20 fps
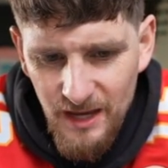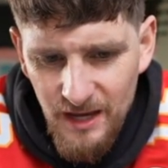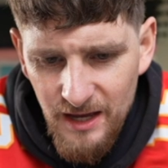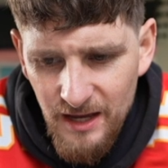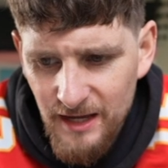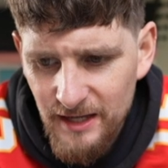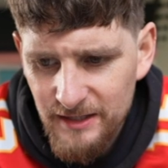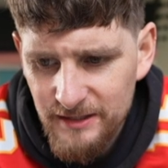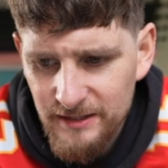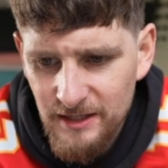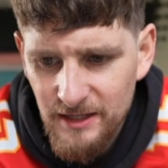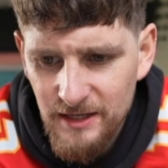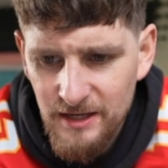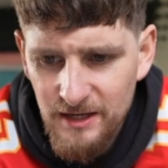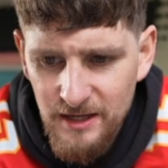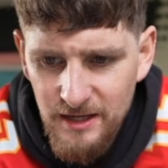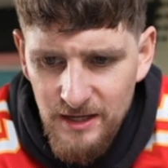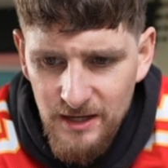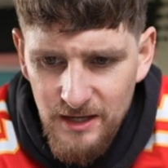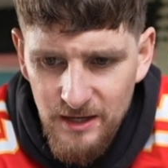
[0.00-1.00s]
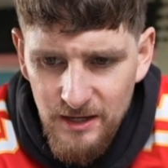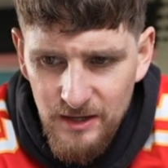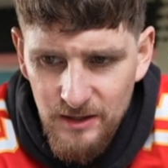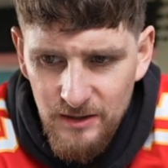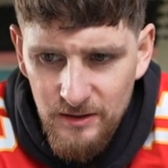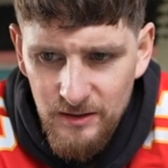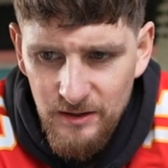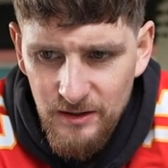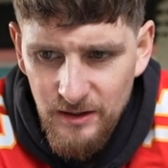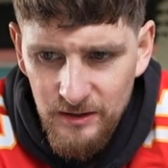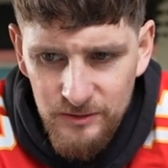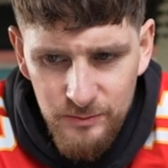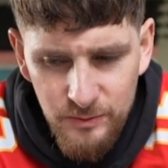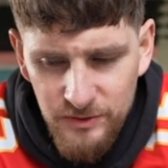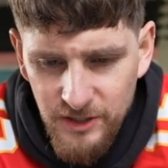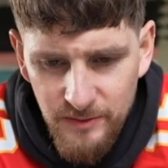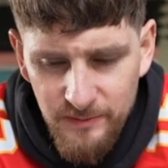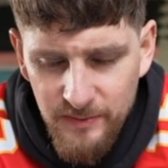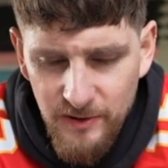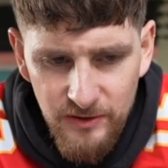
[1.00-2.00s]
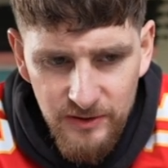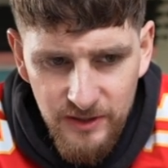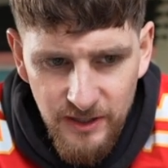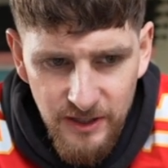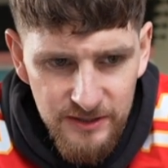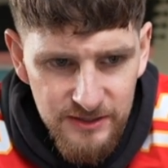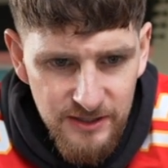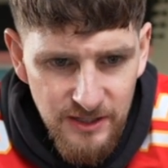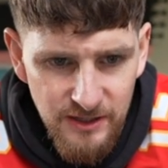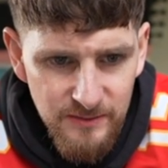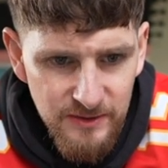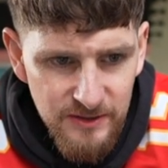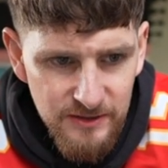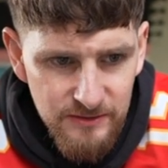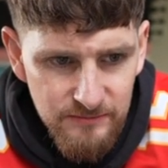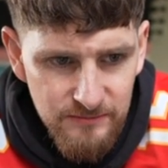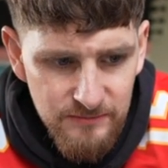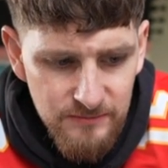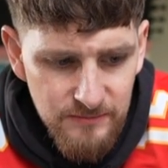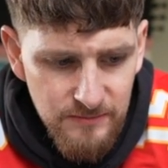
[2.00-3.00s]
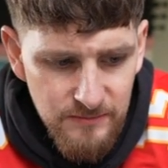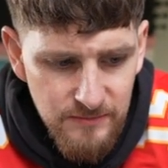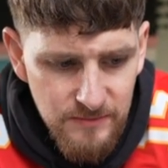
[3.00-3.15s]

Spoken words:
And I was watching a podcast, him and